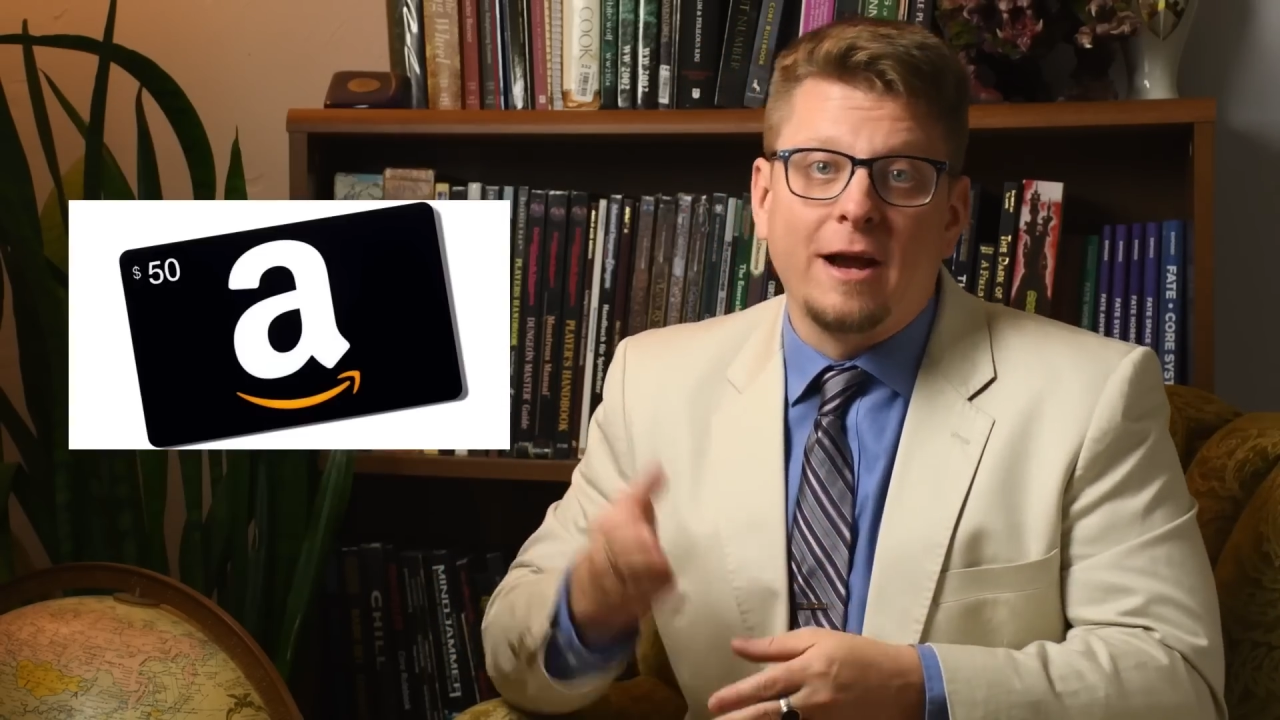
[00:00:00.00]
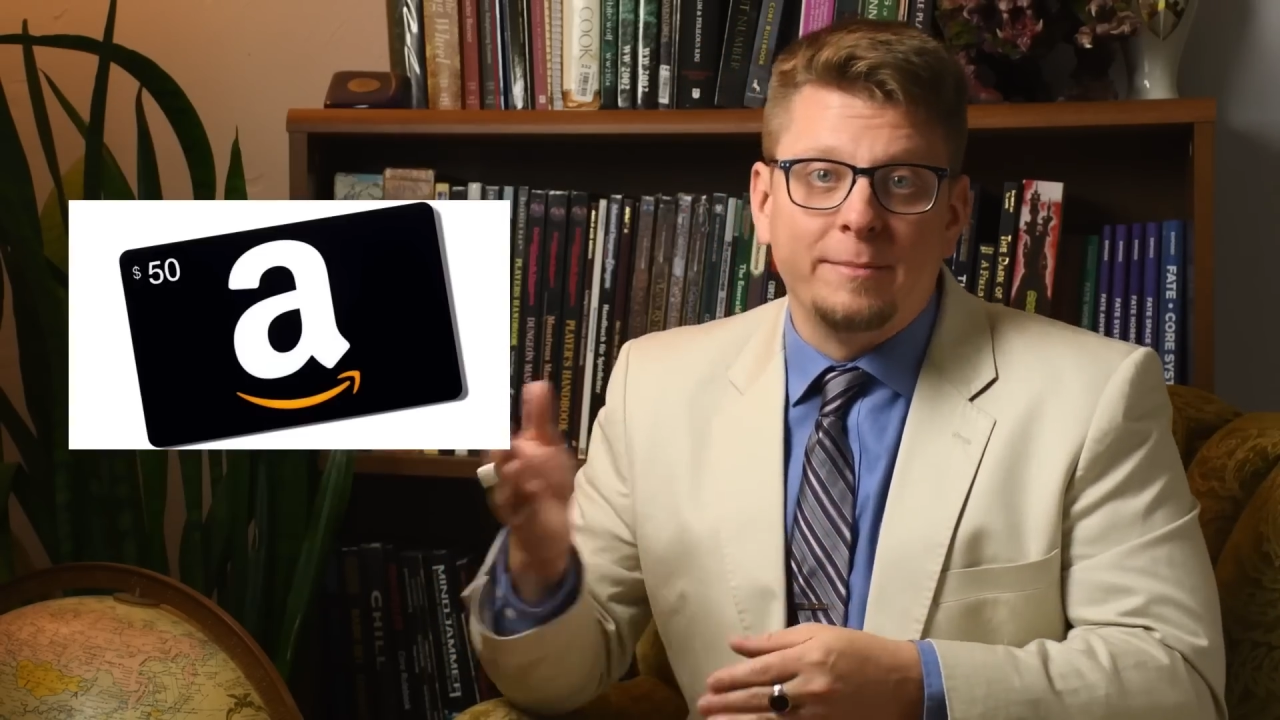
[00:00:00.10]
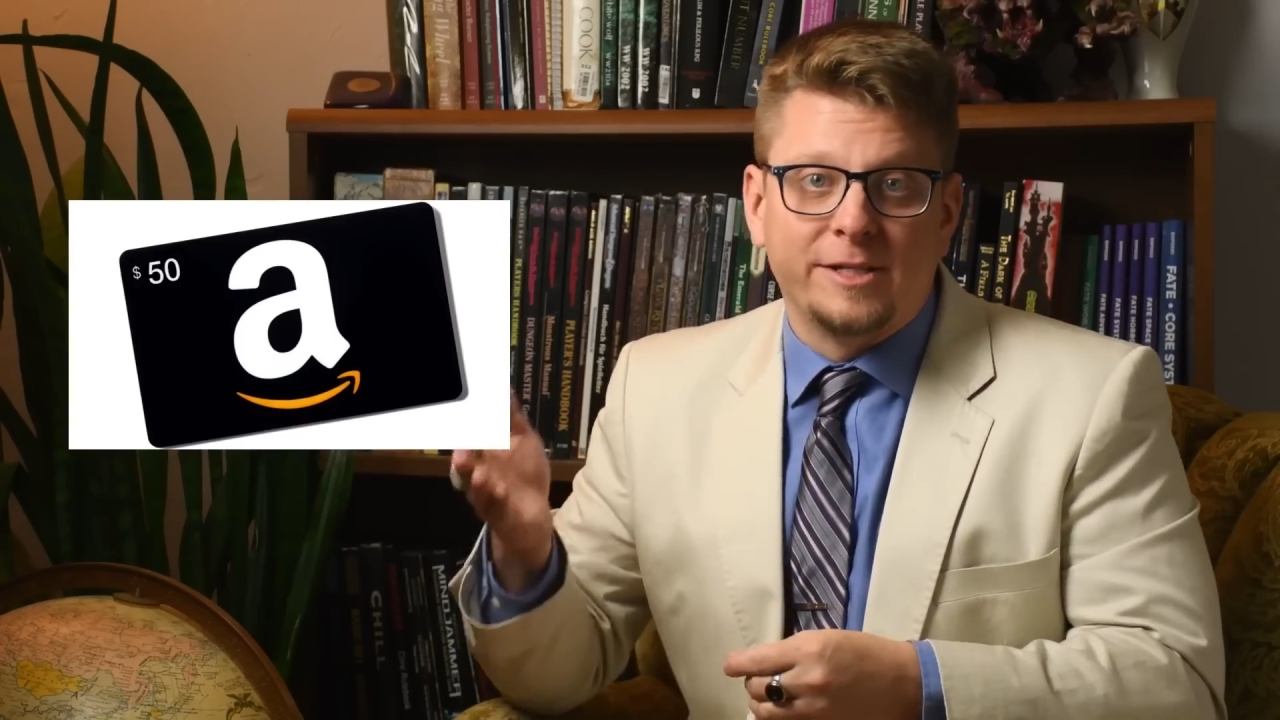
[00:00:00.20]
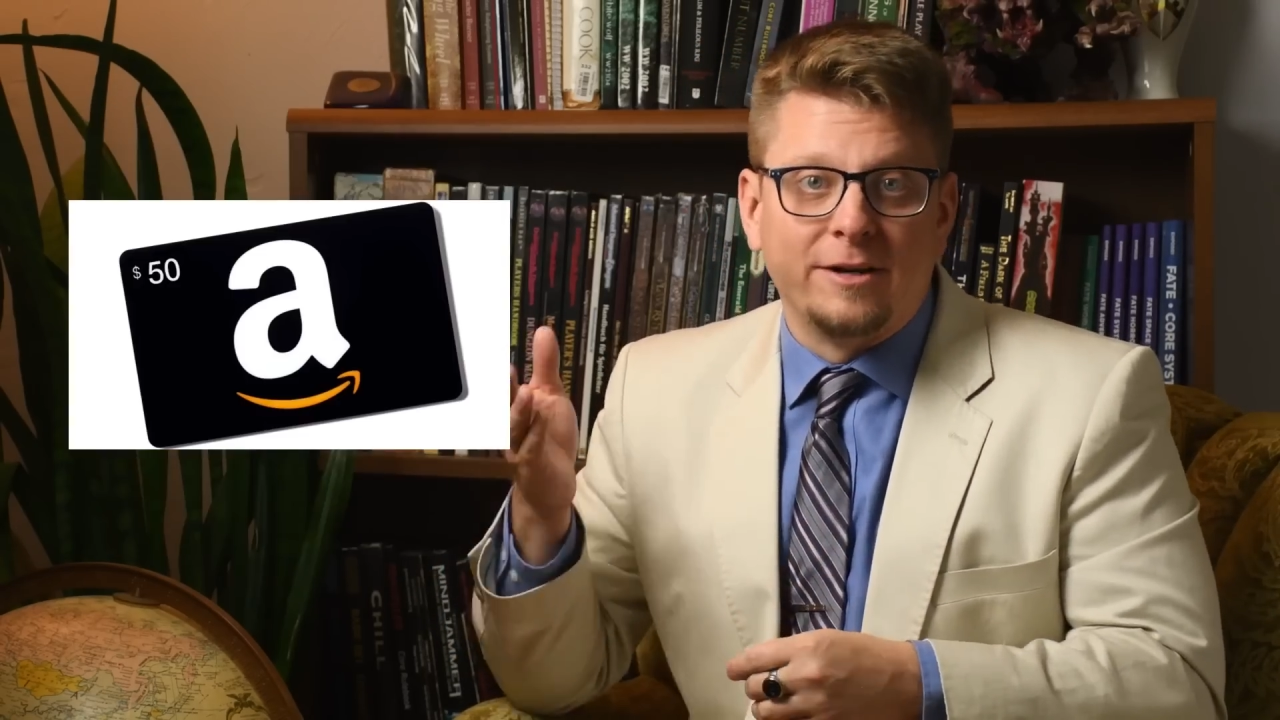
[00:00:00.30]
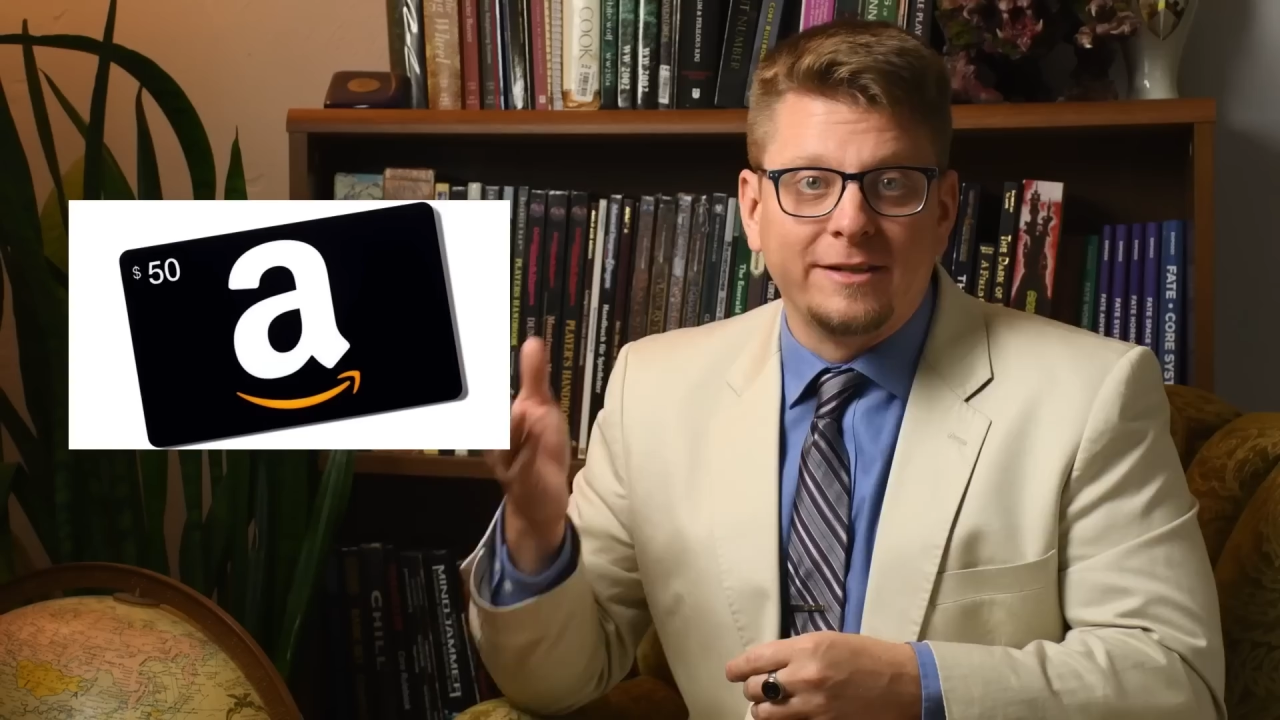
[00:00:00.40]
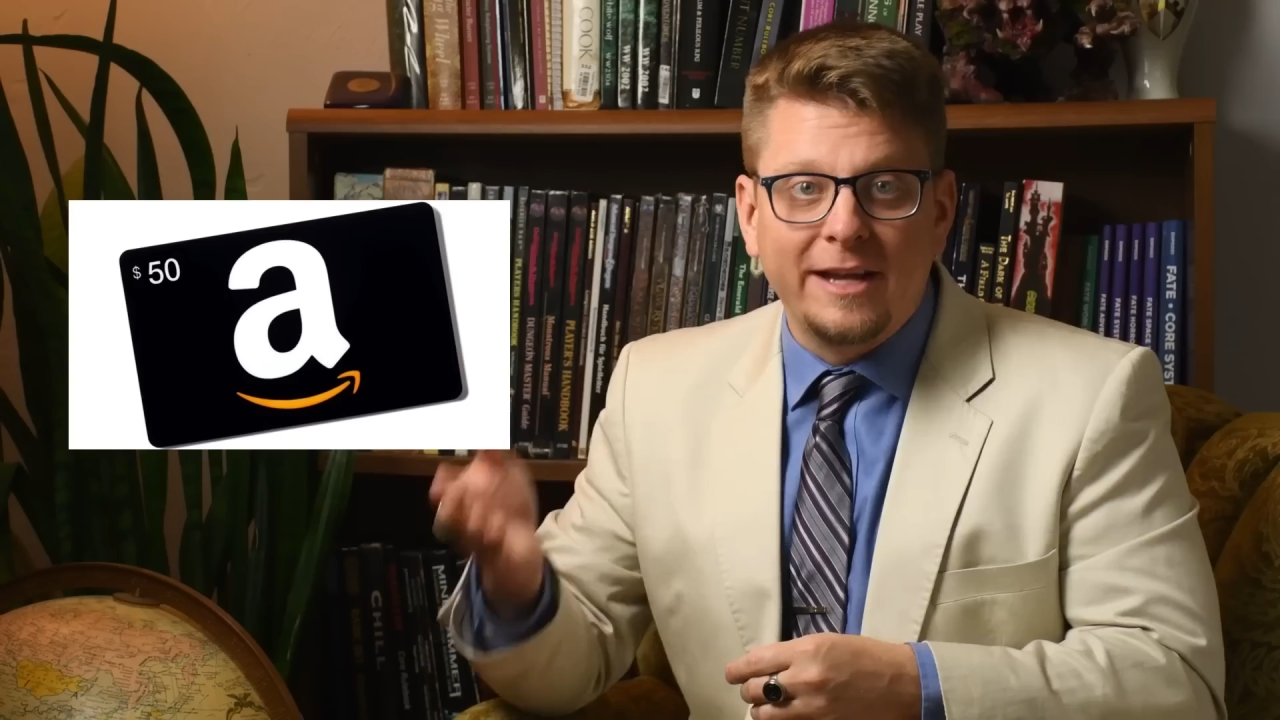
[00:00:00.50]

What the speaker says: Amazon